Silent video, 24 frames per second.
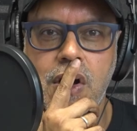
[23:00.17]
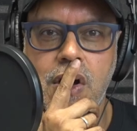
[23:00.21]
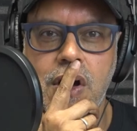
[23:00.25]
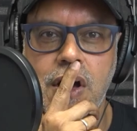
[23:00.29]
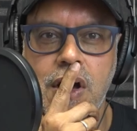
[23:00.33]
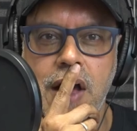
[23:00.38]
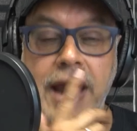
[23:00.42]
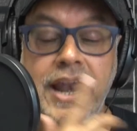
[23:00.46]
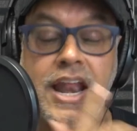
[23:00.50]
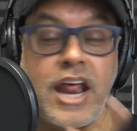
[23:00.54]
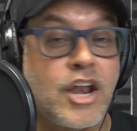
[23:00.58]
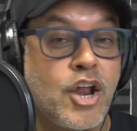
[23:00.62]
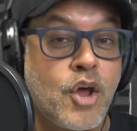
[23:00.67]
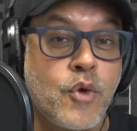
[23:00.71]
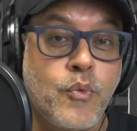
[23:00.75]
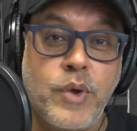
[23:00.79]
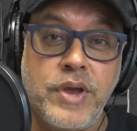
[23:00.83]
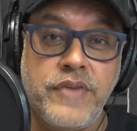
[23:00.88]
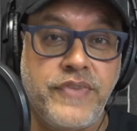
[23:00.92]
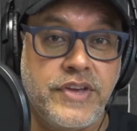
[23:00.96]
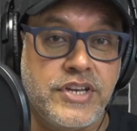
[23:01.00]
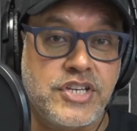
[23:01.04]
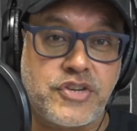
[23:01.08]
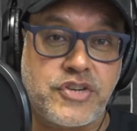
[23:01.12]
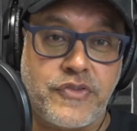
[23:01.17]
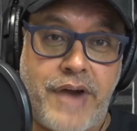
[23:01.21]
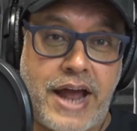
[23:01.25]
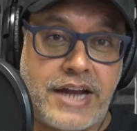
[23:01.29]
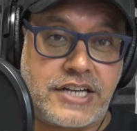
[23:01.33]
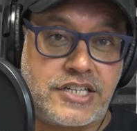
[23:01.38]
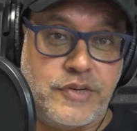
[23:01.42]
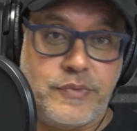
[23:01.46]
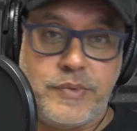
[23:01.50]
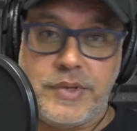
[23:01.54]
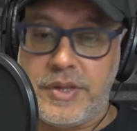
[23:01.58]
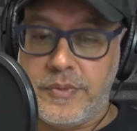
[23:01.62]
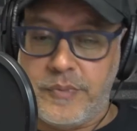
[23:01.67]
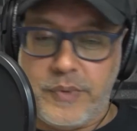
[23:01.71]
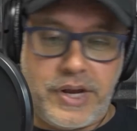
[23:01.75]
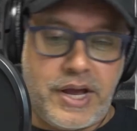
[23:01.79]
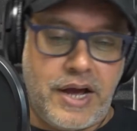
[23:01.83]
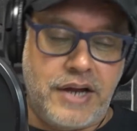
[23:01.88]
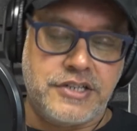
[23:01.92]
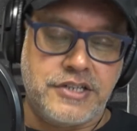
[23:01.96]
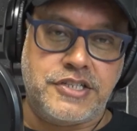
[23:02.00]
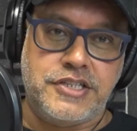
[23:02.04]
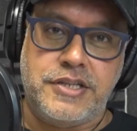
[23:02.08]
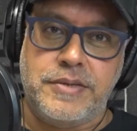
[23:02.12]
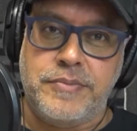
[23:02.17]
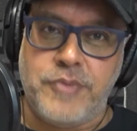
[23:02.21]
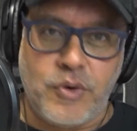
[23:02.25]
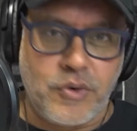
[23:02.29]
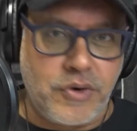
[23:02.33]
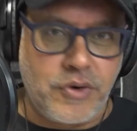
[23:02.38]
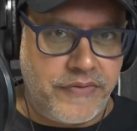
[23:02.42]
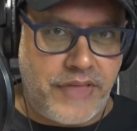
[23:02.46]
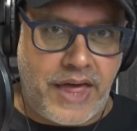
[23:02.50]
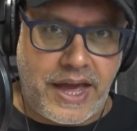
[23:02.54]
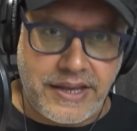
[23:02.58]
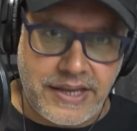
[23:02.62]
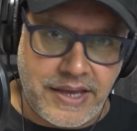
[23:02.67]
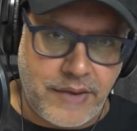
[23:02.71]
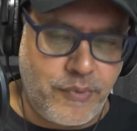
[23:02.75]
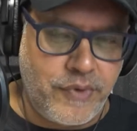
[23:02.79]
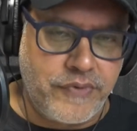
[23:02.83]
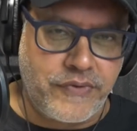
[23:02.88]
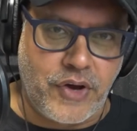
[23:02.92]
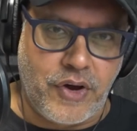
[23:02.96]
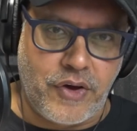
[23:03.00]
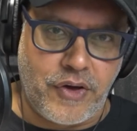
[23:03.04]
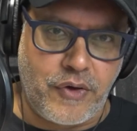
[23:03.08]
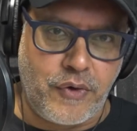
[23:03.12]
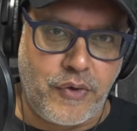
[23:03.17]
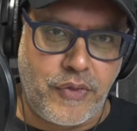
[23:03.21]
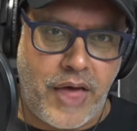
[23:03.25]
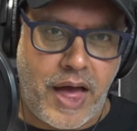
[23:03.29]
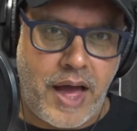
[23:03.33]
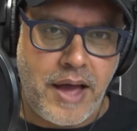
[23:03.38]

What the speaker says: And I know we've interacted with them. We hunted them, all of that. Yeah, we've got all that.